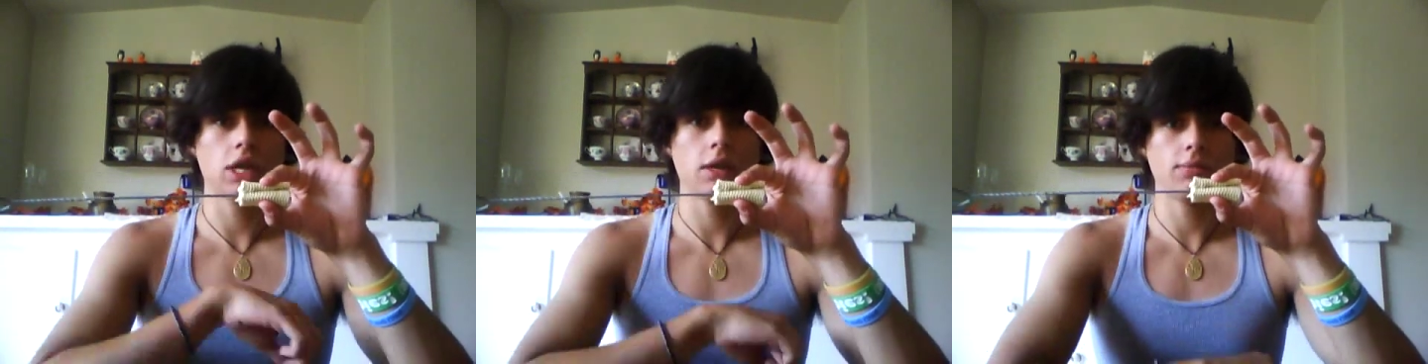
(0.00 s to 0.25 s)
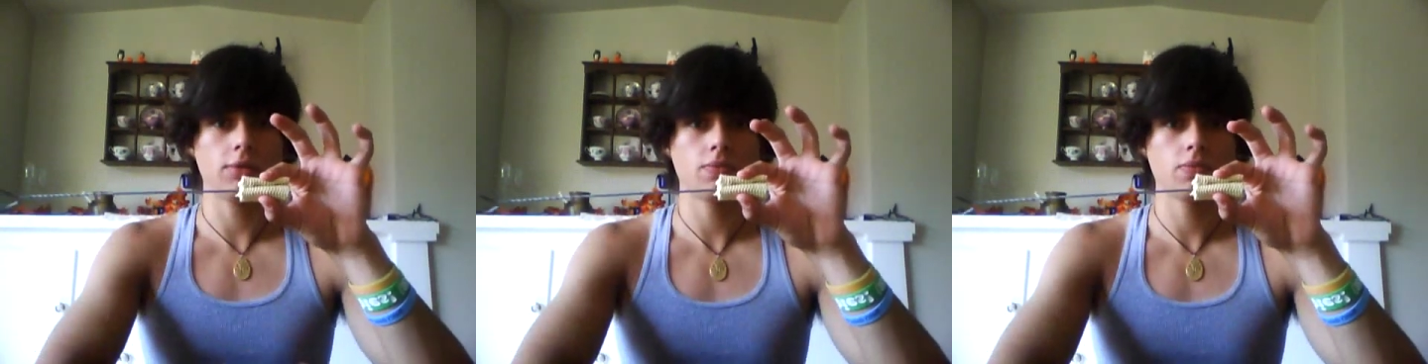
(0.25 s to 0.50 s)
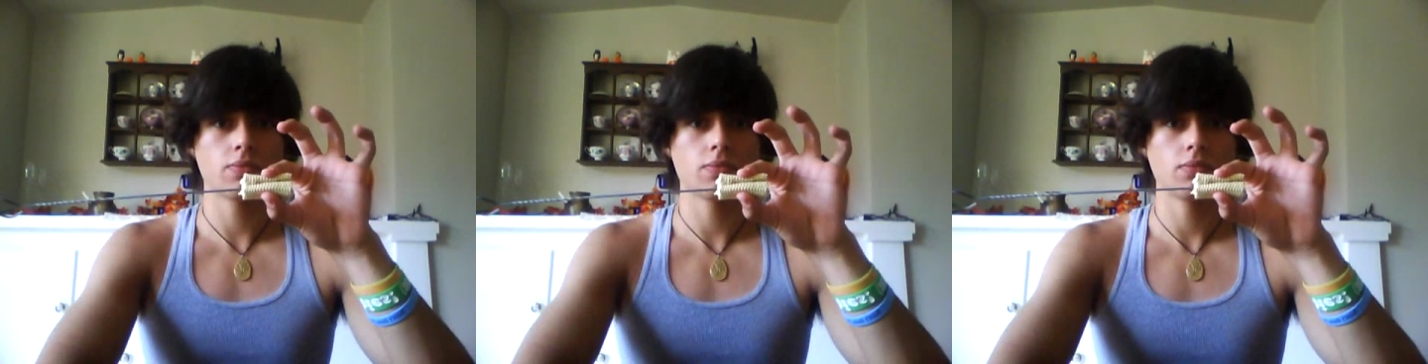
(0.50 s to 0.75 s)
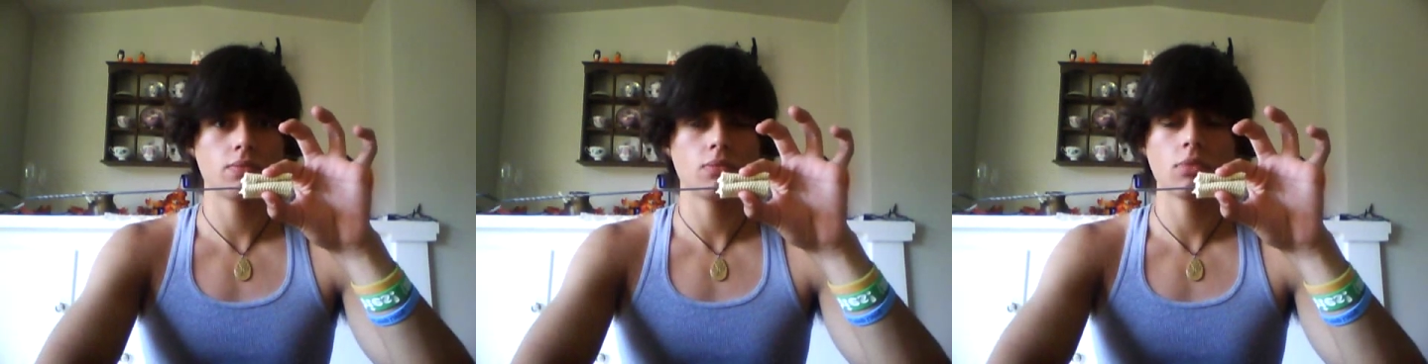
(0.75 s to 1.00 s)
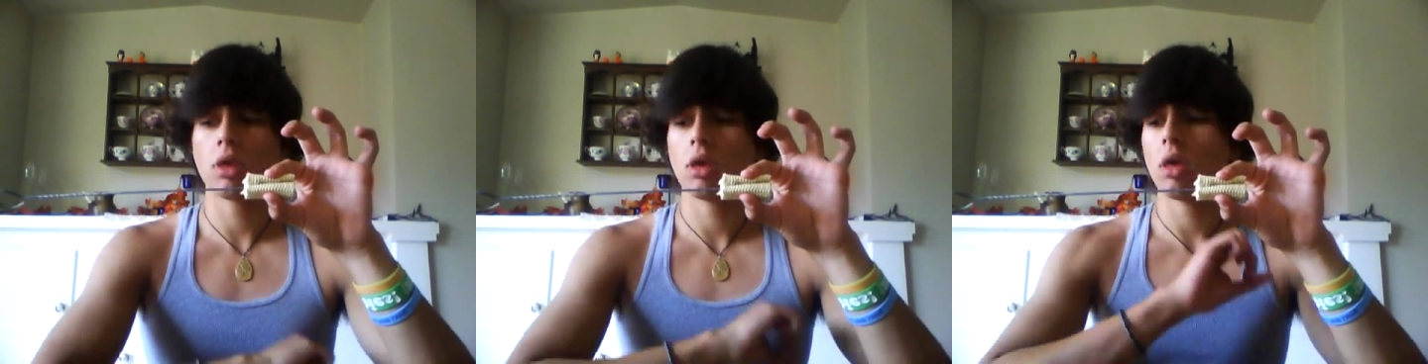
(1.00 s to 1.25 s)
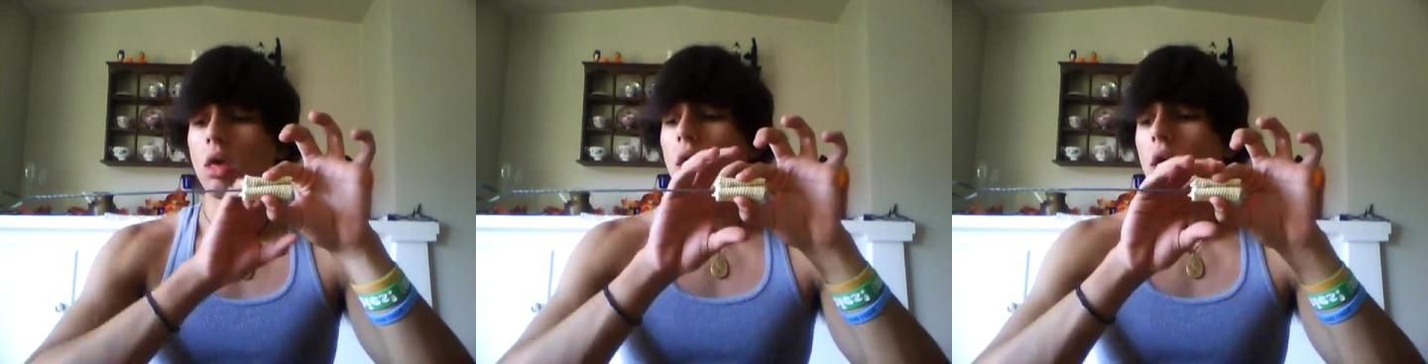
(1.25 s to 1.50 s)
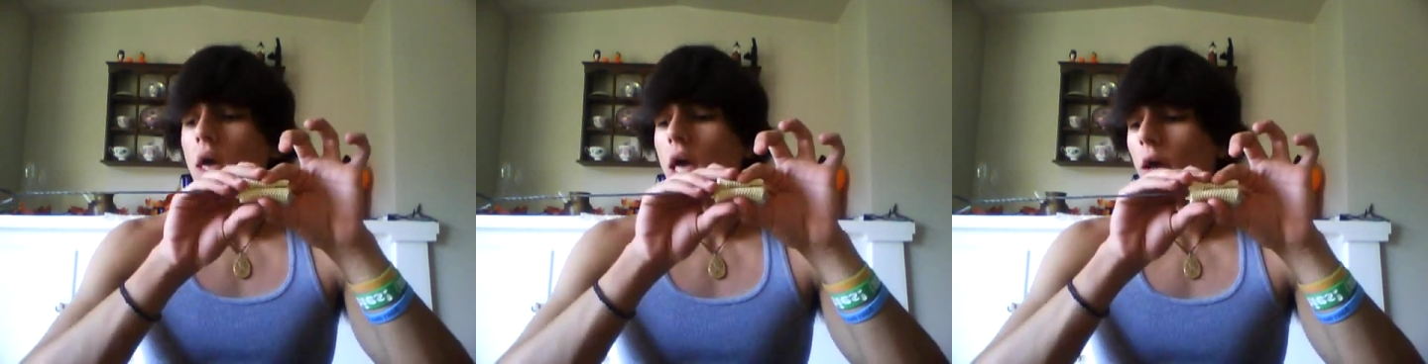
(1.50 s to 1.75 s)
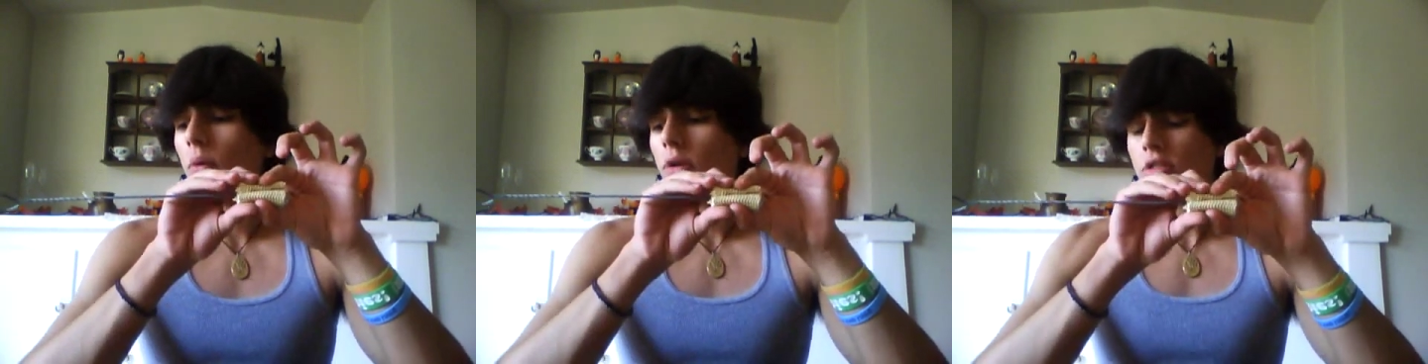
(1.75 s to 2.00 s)
shape.
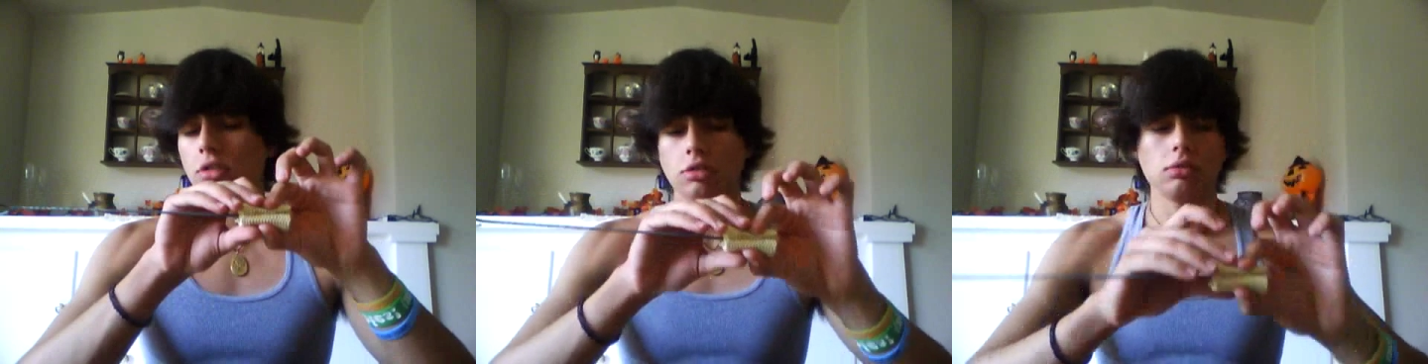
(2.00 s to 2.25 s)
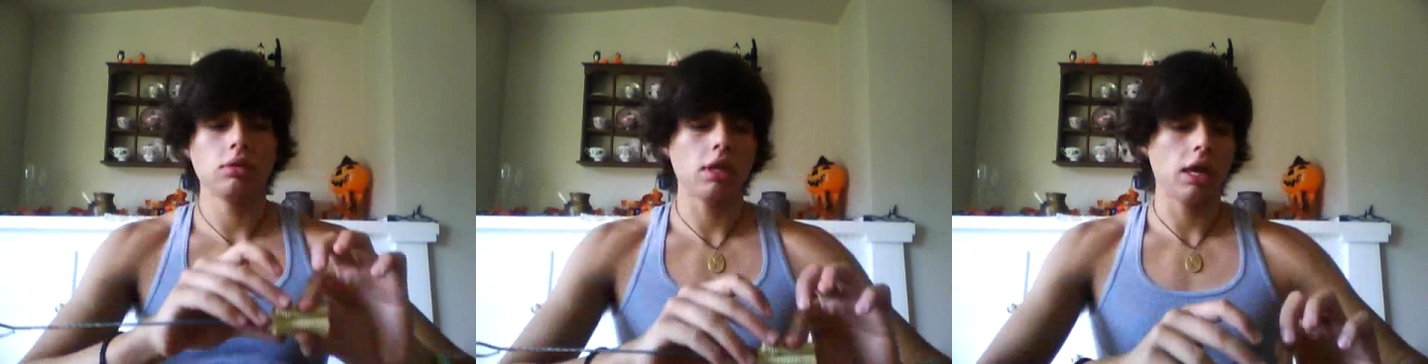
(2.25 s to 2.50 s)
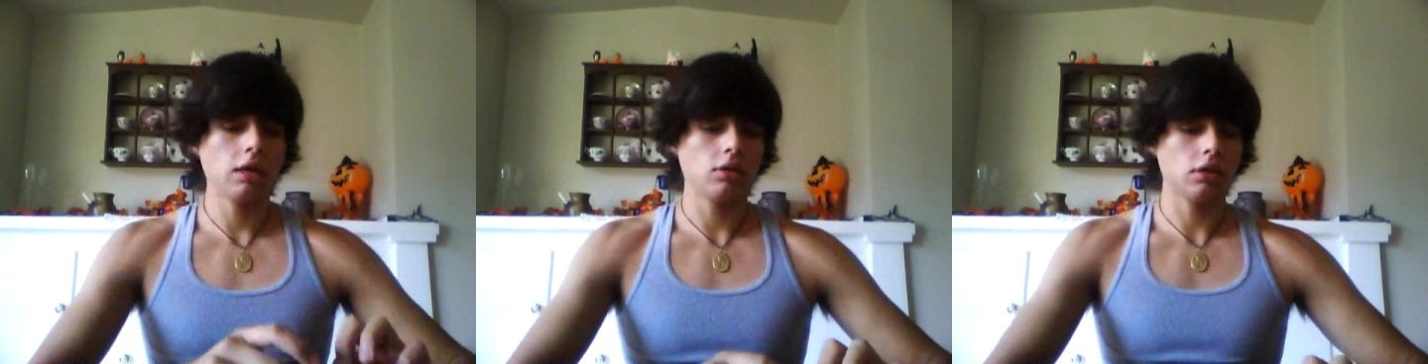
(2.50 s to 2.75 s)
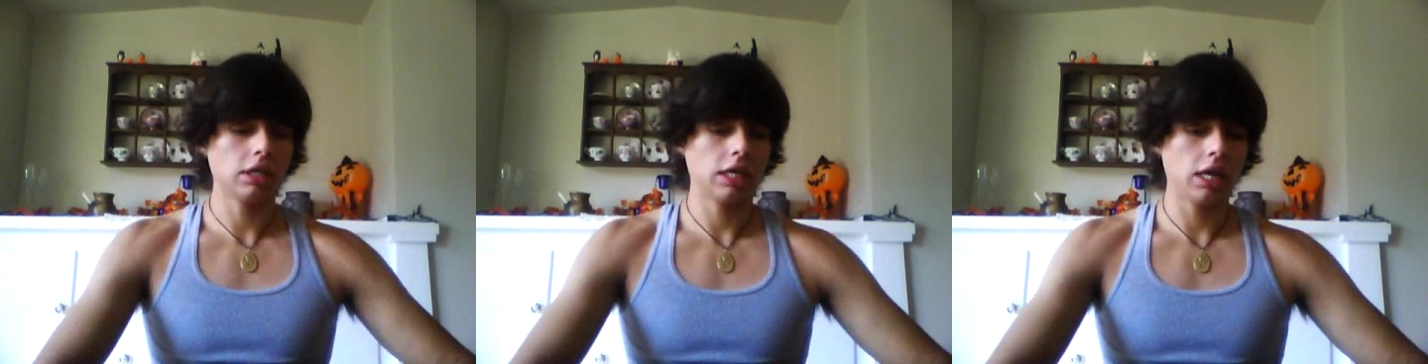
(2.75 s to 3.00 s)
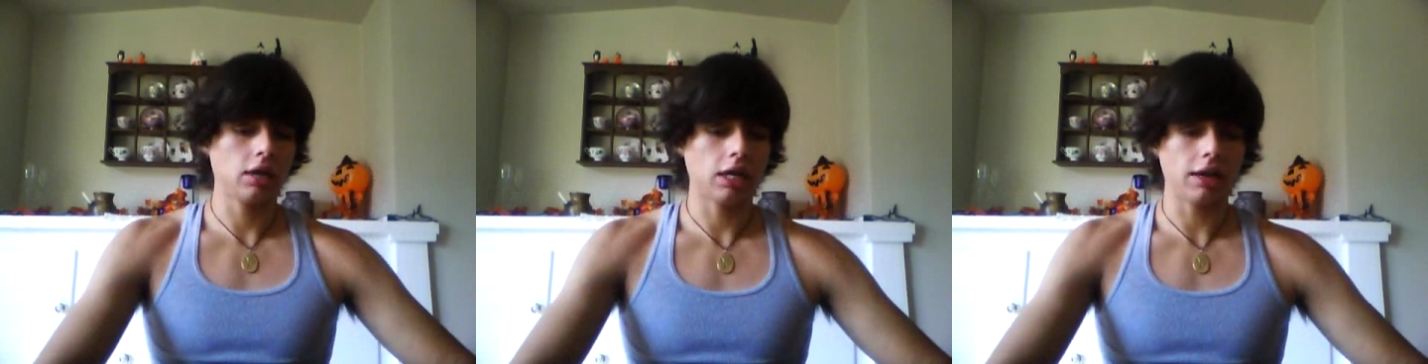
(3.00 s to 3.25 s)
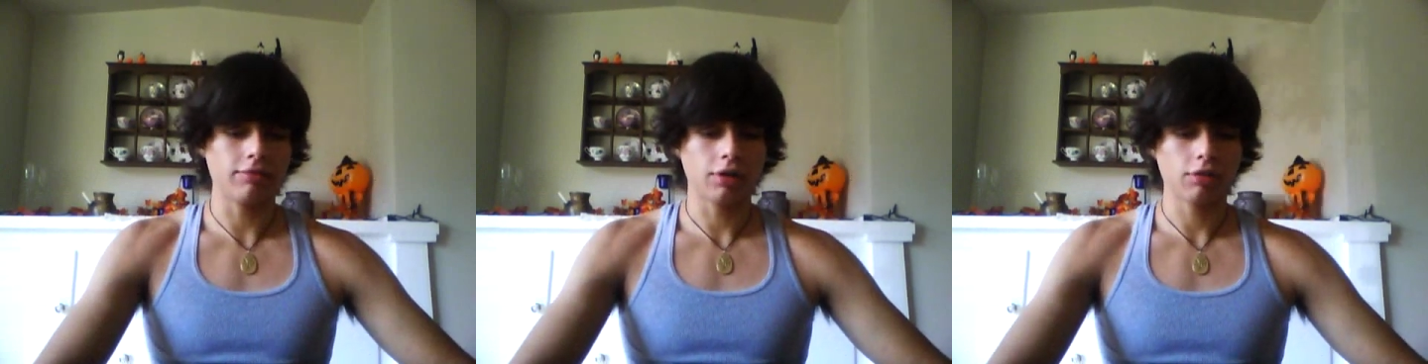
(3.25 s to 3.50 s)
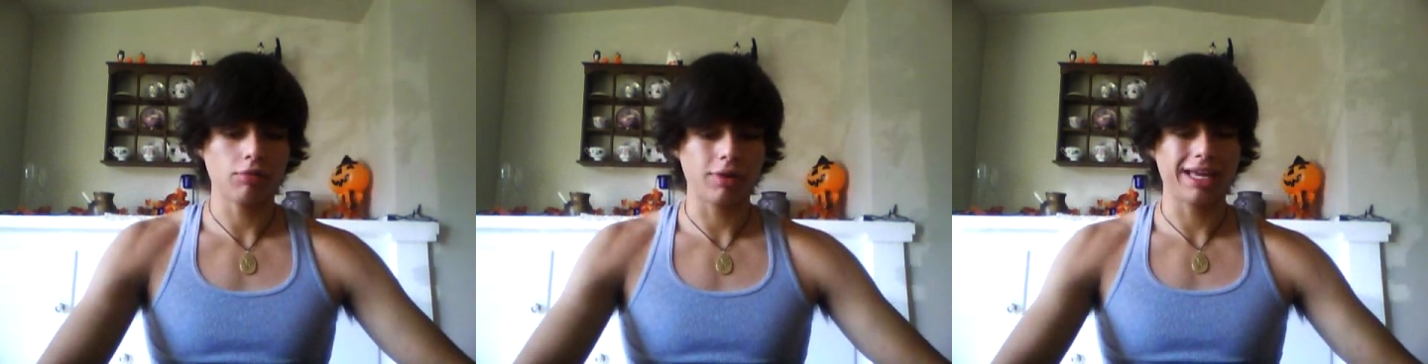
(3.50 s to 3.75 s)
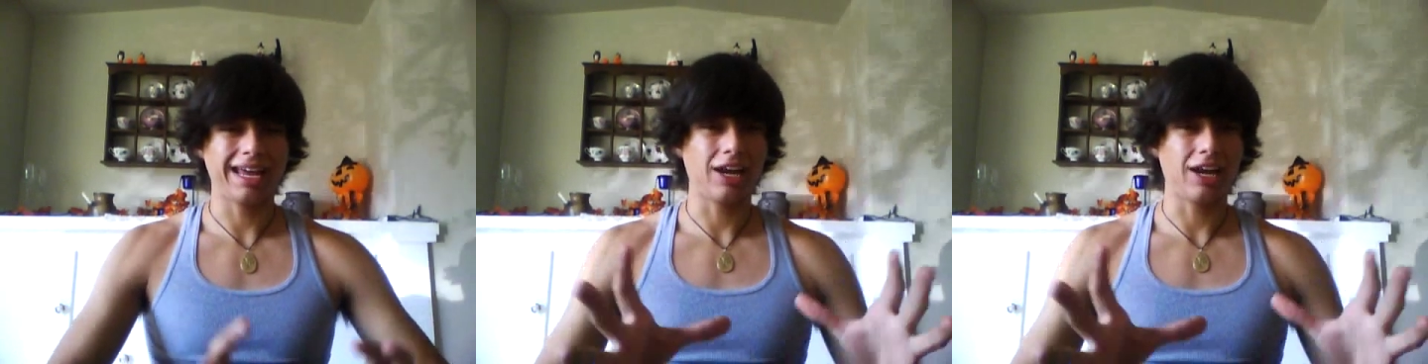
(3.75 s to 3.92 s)
And once you do that, you're going to get your Kevlar thread.